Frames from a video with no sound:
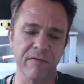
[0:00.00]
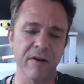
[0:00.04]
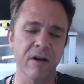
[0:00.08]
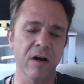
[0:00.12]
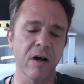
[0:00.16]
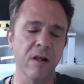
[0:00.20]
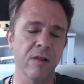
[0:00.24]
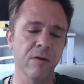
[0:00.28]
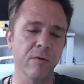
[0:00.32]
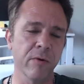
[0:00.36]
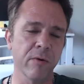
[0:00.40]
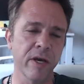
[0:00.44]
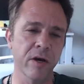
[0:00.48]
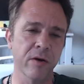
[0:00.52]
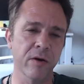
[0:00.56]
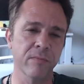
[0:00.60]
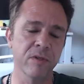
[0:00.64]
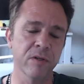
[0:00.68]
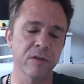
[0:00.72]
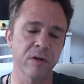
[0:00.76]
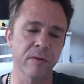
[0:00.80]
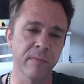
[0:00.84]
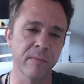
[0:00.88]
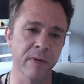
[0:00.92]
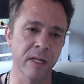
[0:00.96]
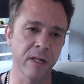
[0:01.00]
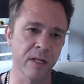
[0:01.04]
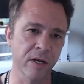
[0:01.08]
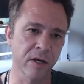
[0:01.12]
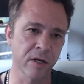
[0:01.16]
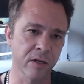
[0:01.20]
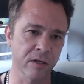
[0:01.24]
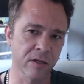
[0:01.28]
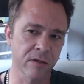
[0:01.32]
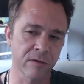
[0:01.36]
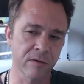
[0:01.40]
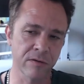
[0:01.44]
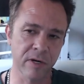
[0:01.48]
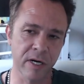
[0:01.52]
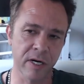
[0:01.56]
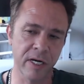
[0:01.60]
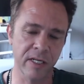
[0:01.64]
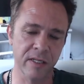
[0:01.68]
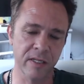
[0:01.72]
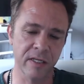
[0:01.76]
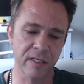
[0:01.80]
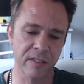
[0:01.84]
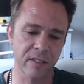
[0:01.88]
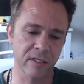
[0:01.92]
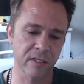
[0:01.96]
it all the way up to $1 million,
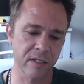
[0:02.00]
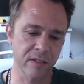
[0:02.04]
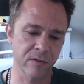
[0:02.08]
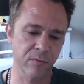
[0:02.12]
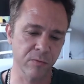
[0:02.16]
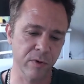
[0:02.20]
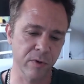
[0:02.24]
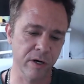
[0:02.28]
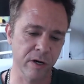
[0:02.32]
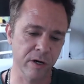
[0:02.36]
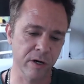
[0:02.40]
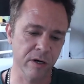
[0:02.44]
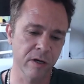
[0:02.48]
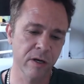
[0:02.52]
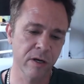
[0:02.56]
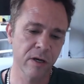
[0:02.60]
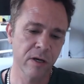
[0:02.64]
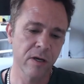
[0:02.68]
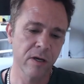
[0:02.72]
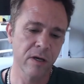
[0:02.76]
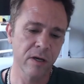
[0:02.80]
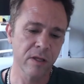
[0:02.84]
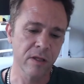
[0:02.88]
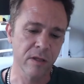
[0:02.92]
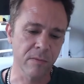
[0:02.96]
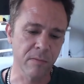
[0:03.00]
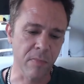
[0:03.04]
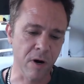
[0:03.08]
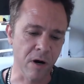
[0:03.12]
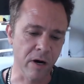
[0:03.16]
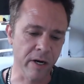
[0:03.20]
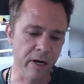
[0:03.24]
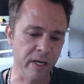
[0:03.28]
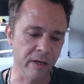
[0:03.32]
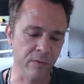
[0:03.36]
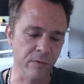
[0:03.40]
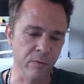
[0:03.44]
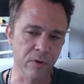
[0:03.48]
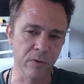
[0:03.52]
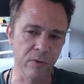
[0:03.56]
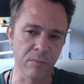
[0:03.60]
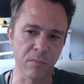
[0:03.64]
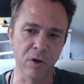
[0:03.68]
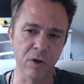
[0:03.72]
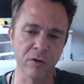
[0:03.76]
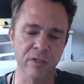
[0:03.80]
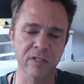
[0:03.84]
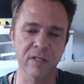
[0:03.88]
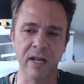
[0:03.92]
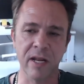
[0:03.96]
right? This is where the market
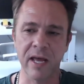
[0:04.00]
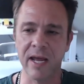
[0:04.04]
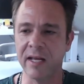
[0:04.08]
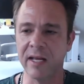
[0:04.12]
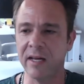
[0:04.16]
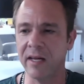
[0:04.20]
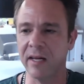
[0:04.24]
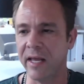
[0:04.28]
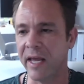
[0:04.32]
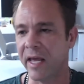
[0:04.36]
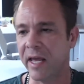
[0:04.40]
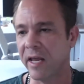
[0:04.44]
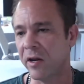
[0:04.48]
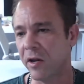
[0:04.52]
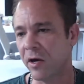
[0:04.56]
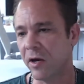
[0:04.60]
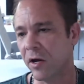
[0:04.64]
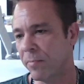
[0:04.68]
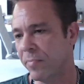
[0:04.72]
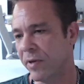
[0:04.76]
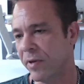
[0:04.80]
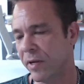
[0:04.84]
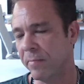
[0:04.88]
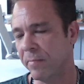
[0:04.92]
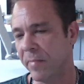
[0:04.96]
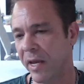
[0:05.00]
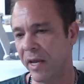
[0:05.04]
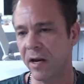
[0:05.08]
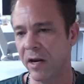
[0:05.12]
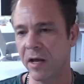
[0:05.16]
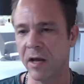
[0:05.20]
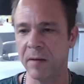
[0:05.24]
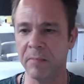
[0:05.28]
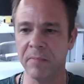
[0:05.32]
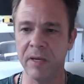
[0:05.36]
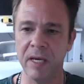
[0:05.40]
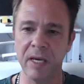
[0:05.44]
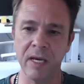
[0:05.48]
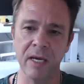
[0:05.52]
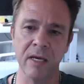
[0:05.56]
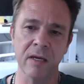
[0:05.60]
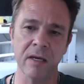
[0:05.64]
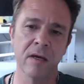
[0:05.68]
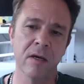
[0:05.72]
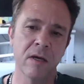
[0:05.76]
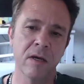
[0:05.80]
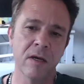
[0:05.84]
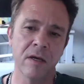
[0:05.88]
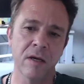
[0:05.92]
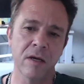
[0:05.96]
most likely end up. It may not
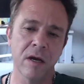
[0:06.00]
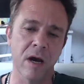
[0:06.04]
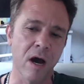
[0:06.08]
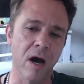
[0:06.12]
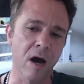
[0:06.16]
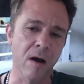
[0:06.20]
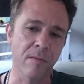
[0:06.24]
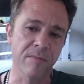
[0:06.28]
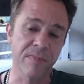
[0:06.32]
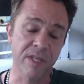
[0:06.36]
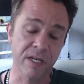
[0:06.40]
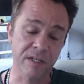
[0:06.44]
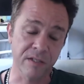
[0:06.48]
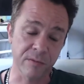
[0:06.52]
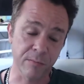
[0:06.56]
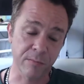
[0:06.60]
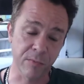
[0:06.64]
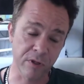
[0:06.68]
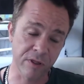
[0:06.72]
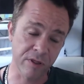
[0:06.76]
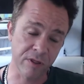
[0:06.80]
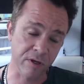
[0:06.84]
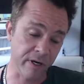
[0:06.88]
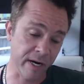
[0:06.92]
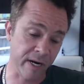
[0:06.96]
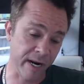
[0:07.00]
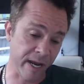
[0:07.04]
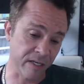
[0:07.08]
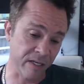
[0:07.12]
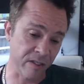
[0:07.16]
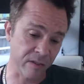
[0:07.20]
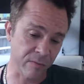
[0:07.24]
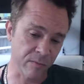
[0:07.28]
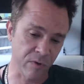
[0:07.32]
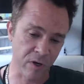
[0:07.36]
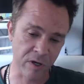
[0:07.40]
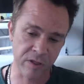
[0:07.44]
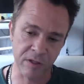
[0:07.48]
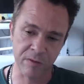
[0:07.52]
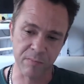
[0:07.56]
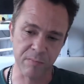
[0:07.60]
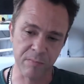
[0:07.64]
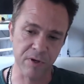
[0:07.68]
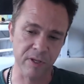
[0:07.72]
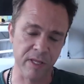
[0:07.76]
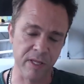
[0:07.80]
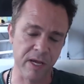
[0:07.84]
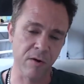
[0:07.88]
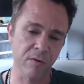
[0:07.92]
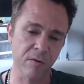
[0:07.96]
be this month or next month,
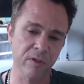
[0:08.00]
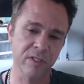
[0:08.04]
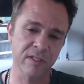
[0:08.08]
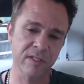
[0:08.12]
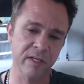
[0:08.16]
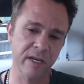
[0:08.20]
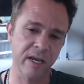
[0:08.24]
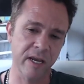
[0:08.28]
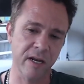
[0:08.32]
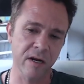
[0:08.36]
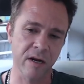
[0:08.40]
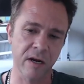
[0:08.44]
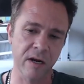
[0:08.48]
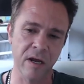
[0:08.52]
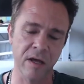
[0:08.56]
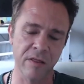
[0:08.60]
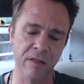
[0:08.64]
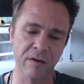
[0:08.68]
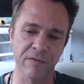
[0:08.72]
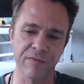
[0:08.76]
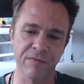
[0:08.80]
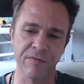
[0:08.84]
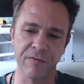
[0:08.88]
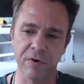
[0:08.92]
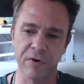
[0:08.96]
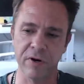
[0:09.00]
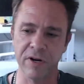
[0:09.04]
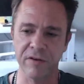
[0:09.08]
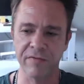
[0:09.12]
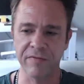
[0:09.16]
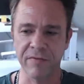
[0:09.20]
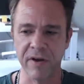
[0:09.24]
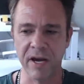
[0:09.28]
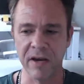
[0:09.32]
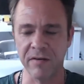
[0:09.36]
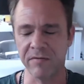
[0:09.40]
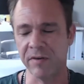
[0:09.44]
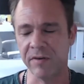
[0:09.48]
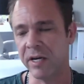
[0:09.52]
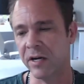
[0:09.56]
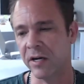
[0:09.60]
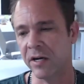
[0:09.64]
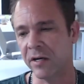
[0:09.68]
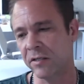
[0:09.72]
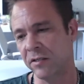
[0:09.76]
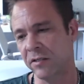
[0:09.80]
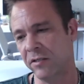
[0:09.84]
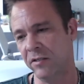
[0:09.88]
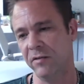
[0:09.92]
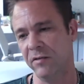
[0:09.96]
but I would say in another 4 to 5
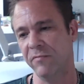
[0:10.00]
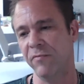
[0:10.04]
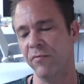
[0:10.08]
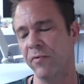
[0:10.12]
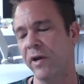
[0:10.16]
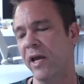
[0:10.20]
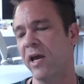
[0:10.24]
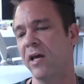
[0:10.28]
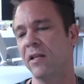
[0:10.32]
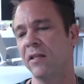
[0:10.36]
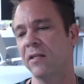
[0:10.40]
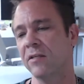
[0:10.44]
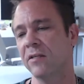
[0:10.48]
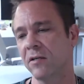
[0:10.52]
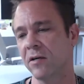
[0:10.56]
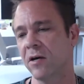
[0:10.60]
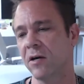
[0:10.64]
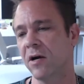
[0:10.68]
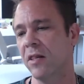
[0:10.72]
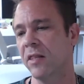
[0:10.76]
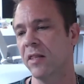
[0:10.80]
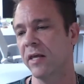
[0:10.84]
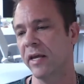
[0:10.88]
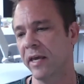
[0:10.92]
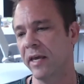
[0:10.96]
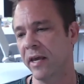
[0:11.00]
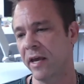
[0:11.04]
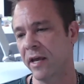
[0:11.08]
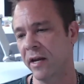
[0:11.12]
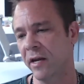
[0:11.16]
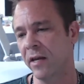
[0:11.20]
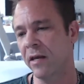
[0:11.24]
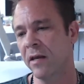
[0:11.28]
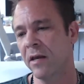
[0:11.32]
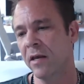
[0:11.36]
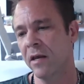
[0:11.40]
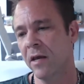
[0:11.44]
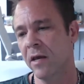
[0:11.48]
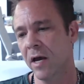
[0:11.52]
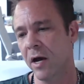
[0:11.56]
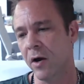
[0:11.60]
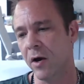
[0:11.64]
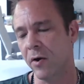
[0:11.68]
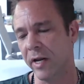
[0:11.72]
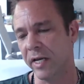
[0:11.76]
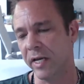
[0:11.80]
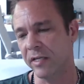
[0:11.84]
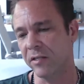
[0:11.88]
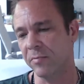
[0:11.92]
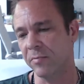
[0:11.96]
years, if we had this call again, I
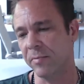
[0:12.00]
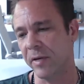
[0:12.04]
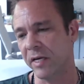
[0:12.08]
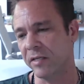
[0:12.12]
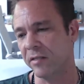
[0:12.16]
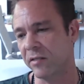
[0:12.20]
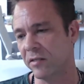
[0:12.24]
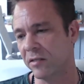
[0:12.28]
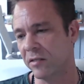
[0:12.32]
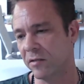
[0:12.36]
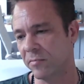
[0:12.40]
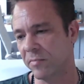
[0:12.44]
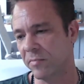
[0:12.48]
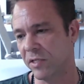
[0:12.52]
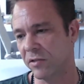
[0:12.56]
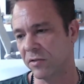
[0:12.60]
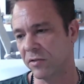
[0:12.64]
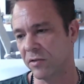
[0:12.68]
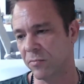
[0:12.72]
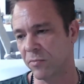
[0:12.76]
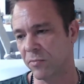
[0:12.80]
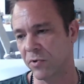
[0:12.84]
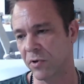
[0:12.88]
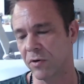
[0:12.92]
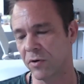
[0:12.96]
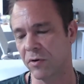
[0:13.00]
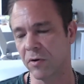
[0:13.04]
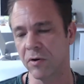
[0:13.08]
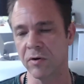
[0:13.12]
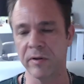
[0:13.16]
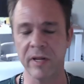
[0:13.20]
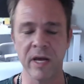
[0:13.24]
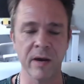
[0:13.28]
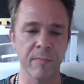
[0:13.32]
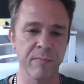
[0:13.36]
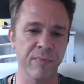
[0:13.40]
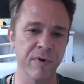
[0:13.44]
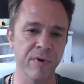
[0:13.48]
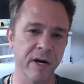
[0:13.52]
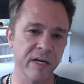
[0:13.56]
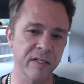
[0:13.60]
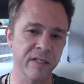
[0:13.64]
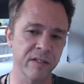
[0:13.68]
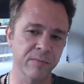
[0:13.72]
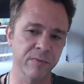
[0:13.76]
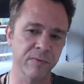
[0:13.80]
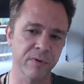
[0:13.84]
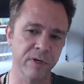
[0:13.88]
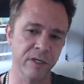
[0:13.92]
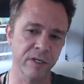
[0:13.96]
would expect it to be somewhere around that
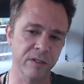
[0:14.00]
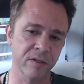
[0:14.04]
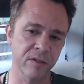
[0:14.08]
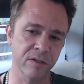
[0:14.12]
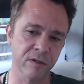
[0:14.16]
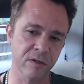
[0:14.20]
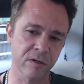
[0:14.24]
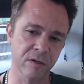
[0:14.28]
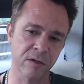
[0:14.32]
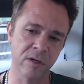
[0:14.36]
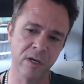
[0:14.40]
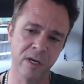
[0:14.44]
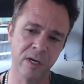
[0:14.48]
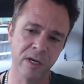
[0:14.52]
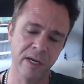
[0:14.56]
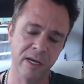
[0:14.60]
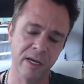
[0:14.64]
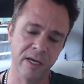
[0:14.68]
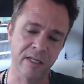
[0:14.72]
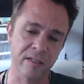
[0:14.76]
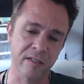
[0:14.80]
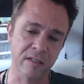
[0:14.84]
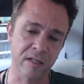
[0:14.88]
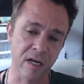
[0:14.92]
price point. So it's